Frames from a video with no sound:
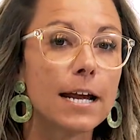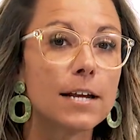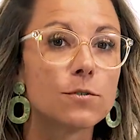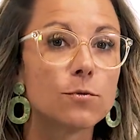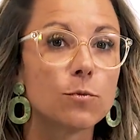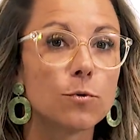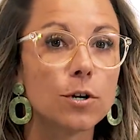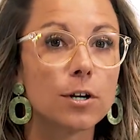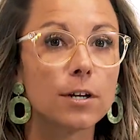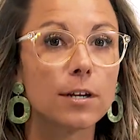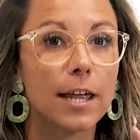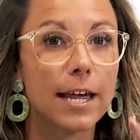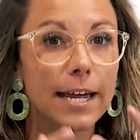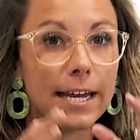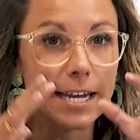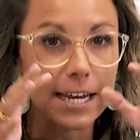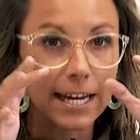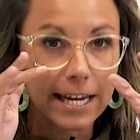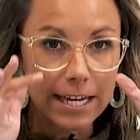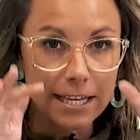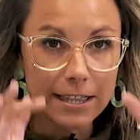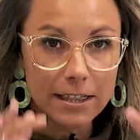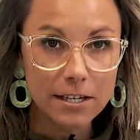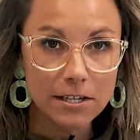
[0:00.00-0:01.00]
But as we're
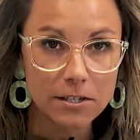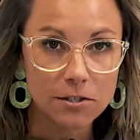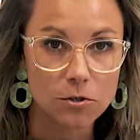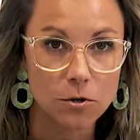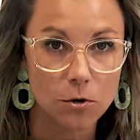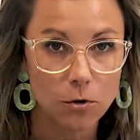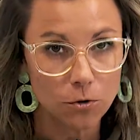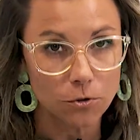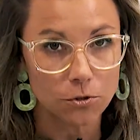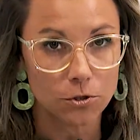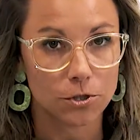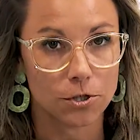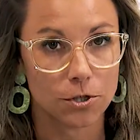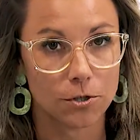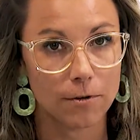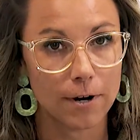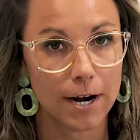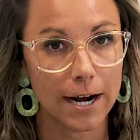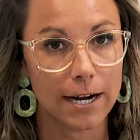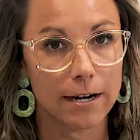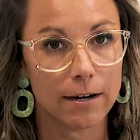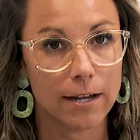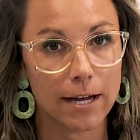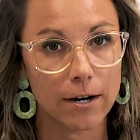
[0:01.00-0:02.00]
like in this
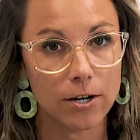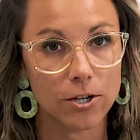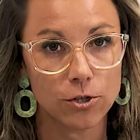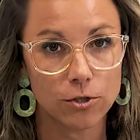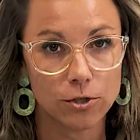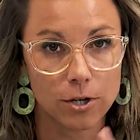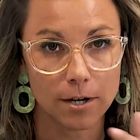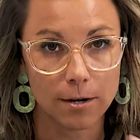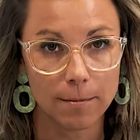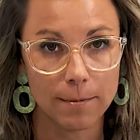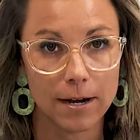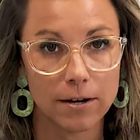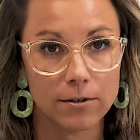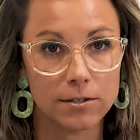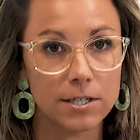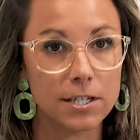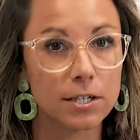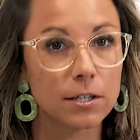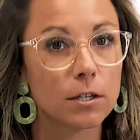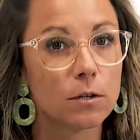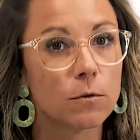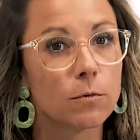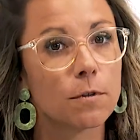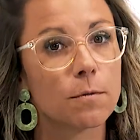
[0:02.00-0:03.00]
culture, right, like you talk
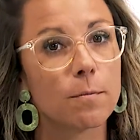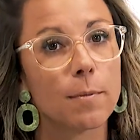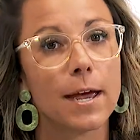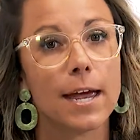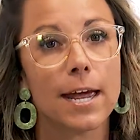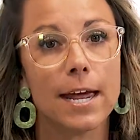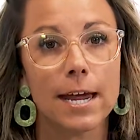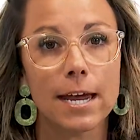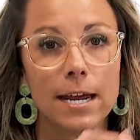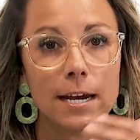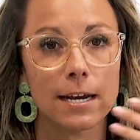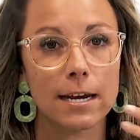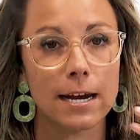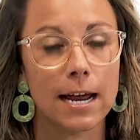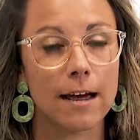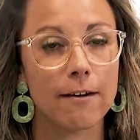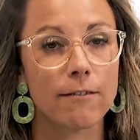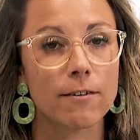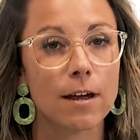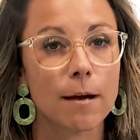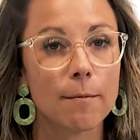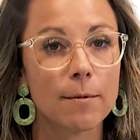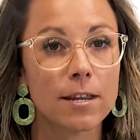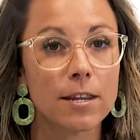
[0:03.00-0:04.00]
about dealing with pain
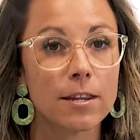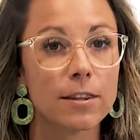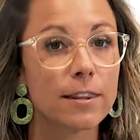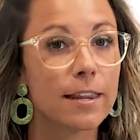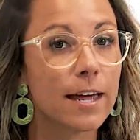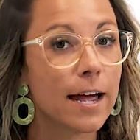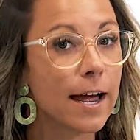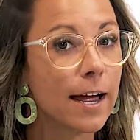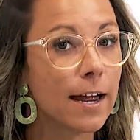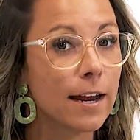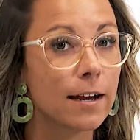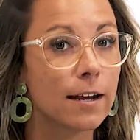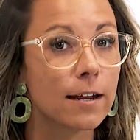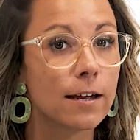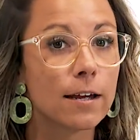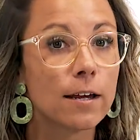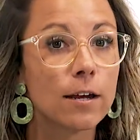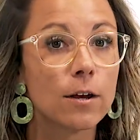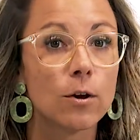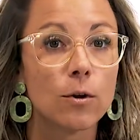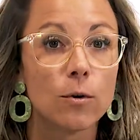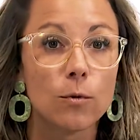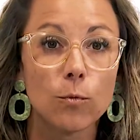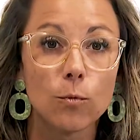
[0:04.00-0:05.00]
and having, I mean,
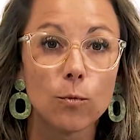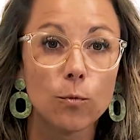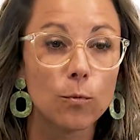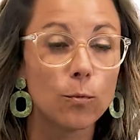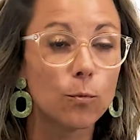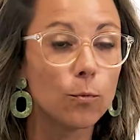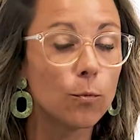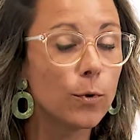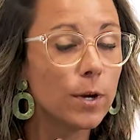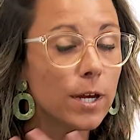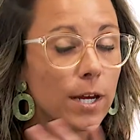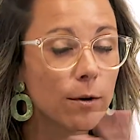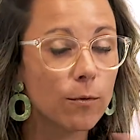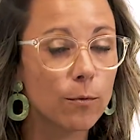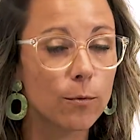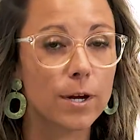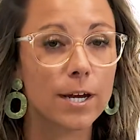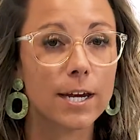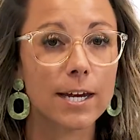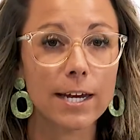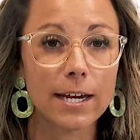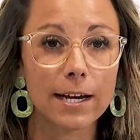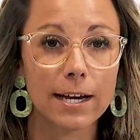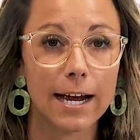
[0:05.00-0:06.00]
that
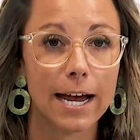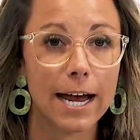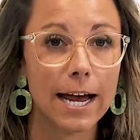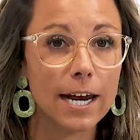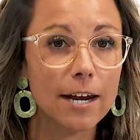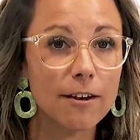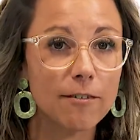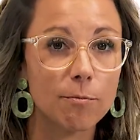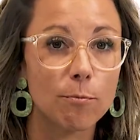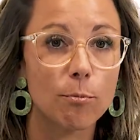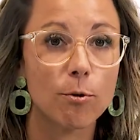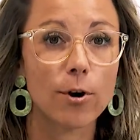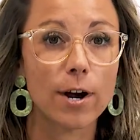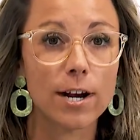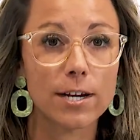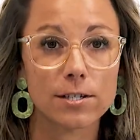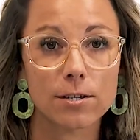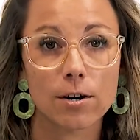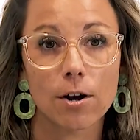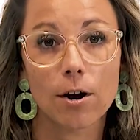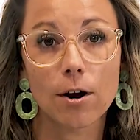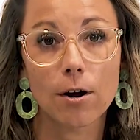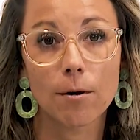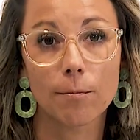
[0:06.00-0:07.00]
we can kind of
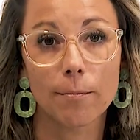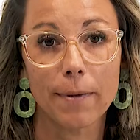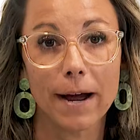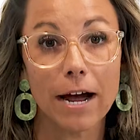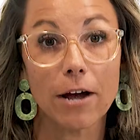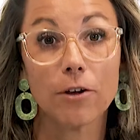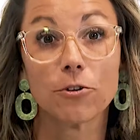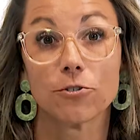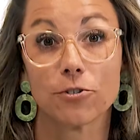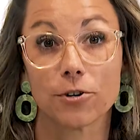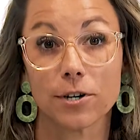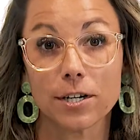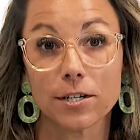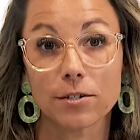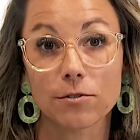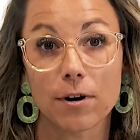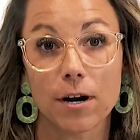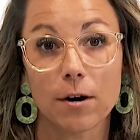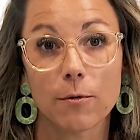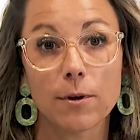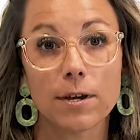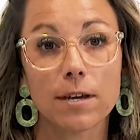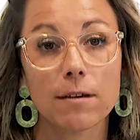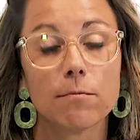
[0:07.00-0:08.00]
press our
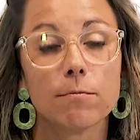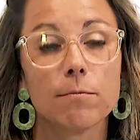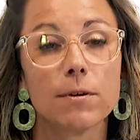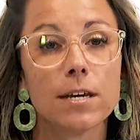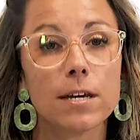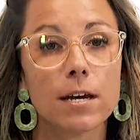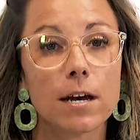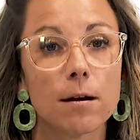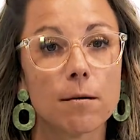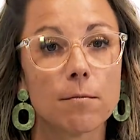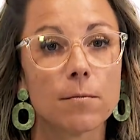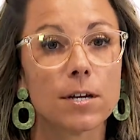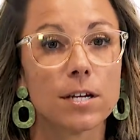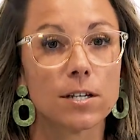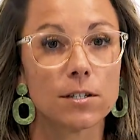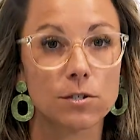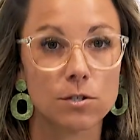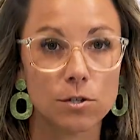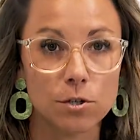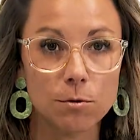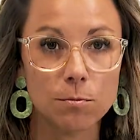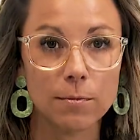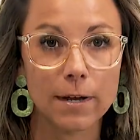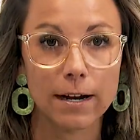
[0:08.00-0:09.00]
boundaries, right? We can become
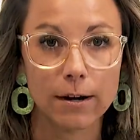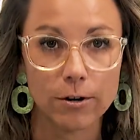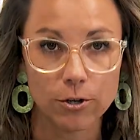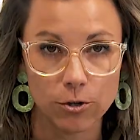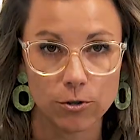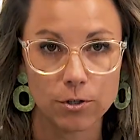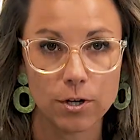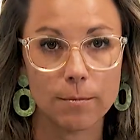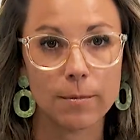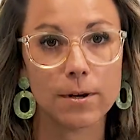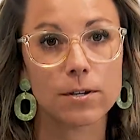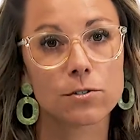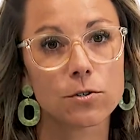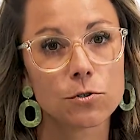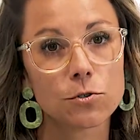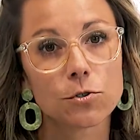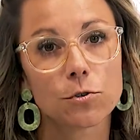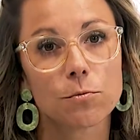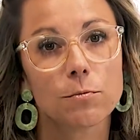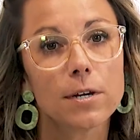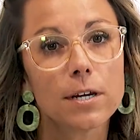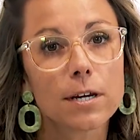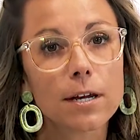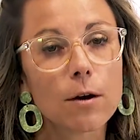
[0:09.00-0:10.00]
consumed, like you were talking about
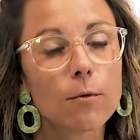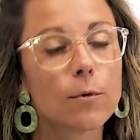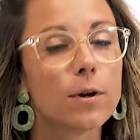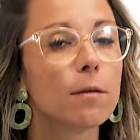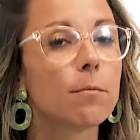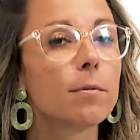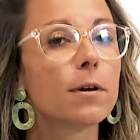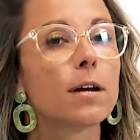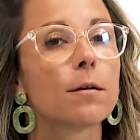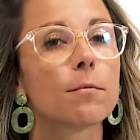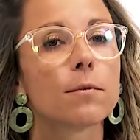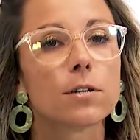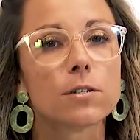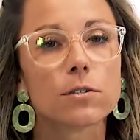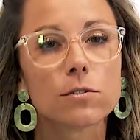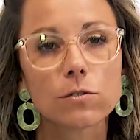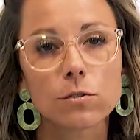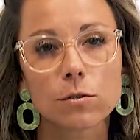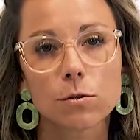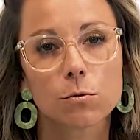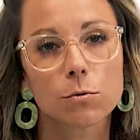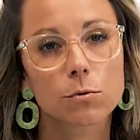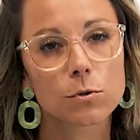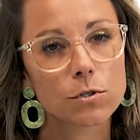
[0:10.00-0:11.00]
social media. We can become
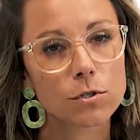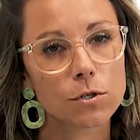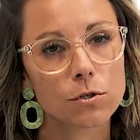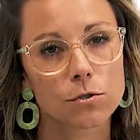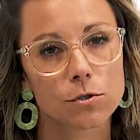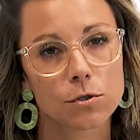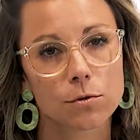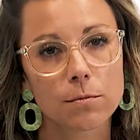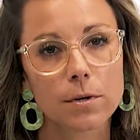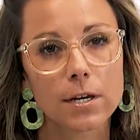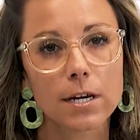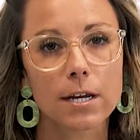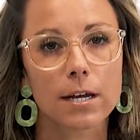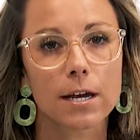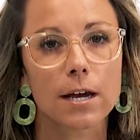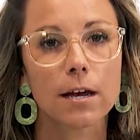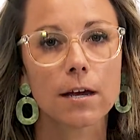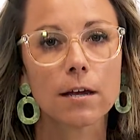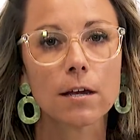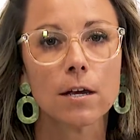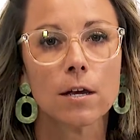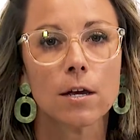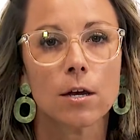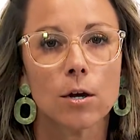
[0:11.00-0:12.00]
consumed with social
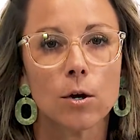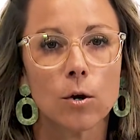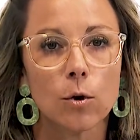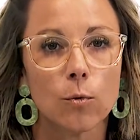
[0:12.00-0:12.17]
media.